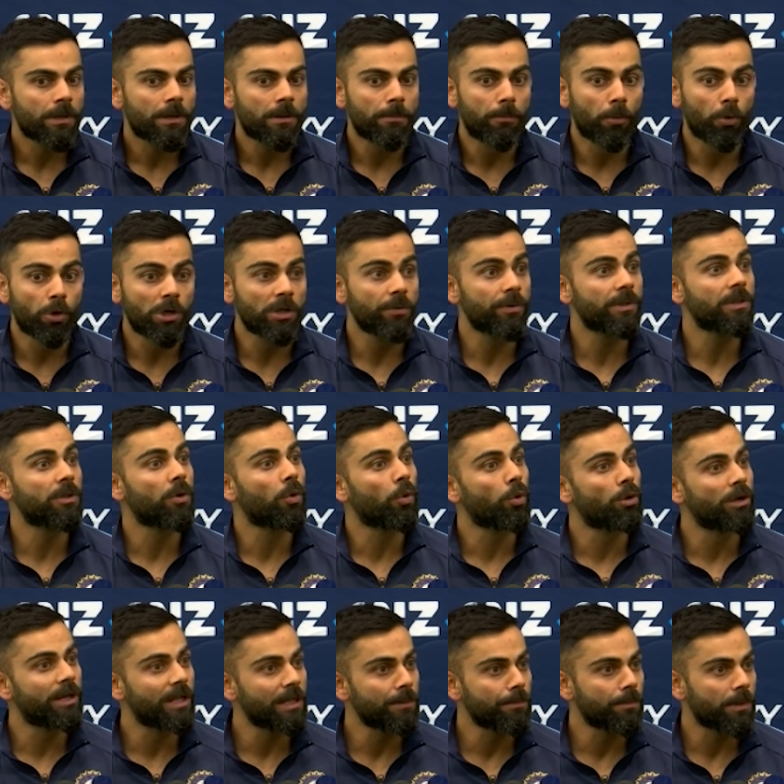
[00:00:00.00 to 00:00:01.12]
motivate the
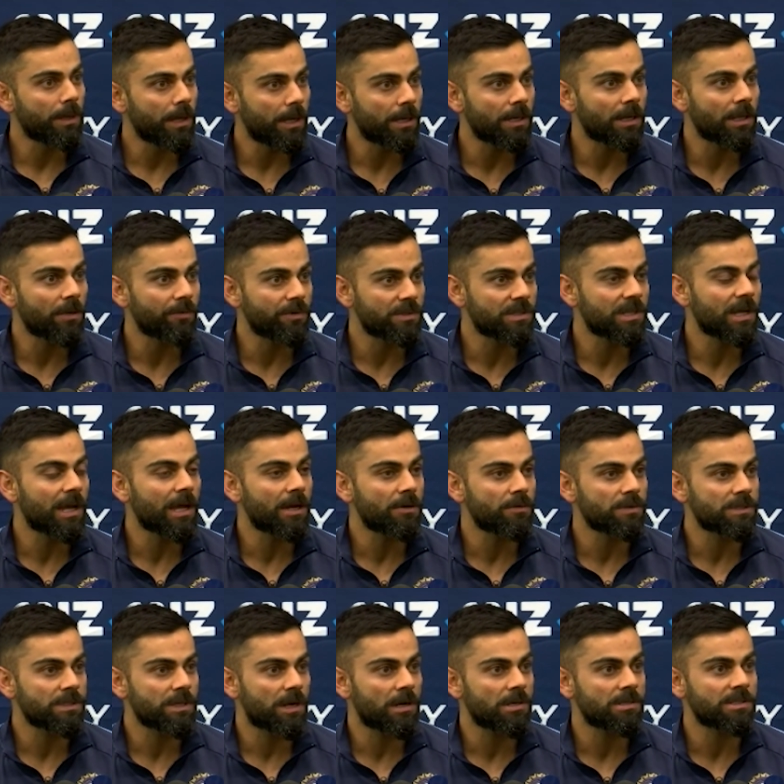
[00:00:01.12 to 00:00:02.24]
whole team and give us the kind of
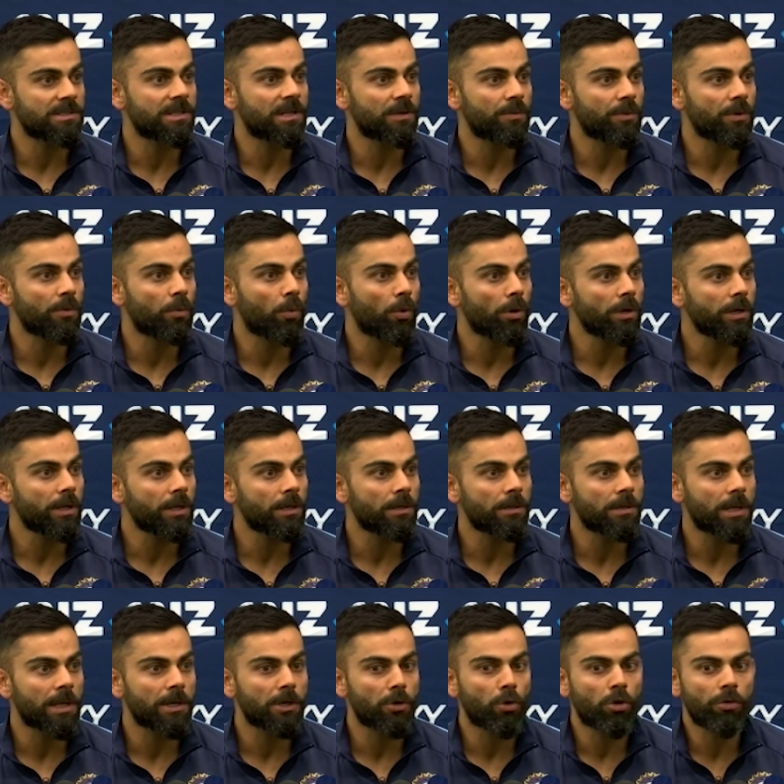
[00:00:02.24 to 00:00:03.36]
starts that we want,
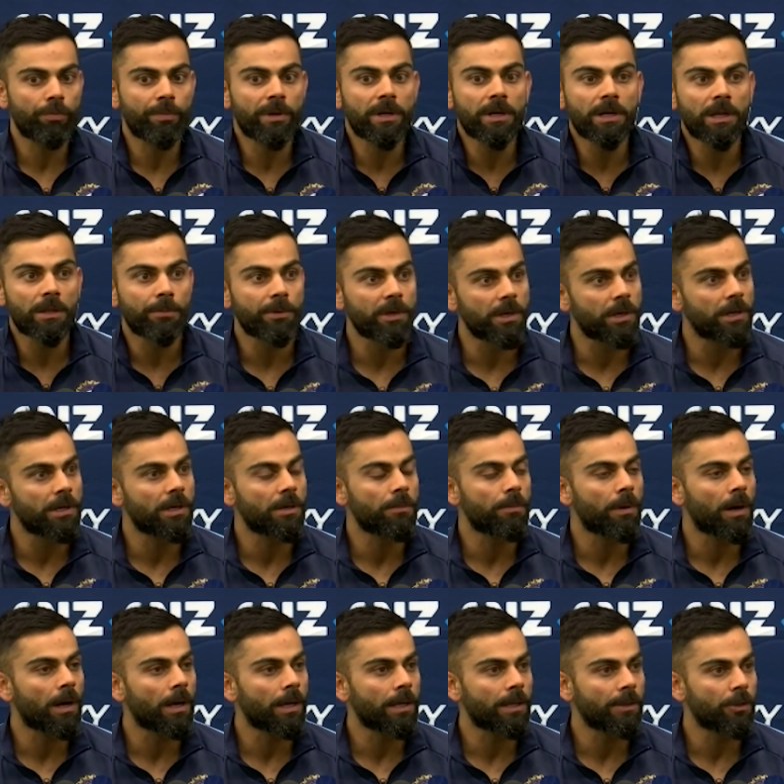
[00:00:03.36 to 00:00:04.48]
and not be intimidated
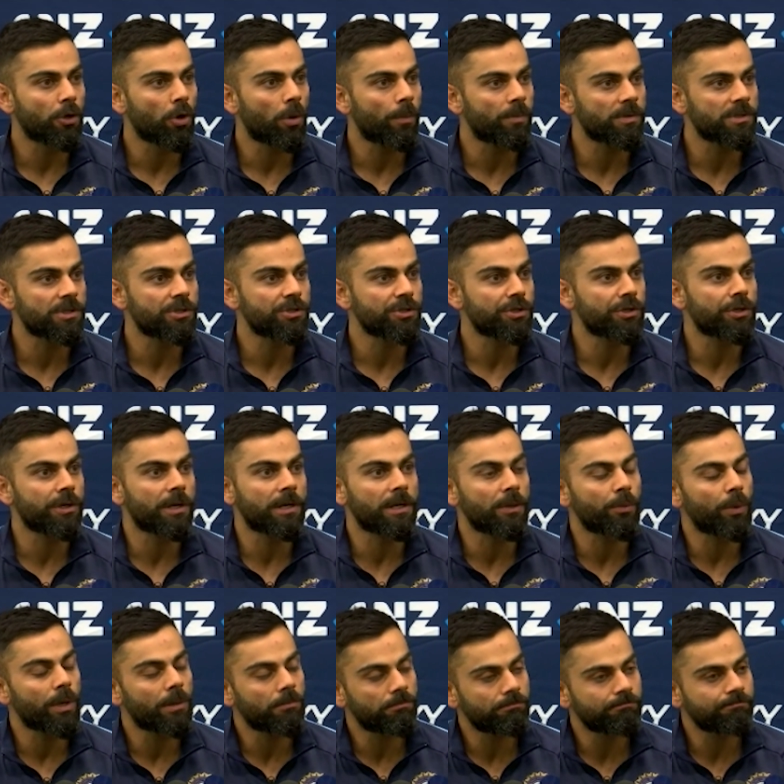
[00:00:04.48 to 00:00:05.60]
by the opposition in any way.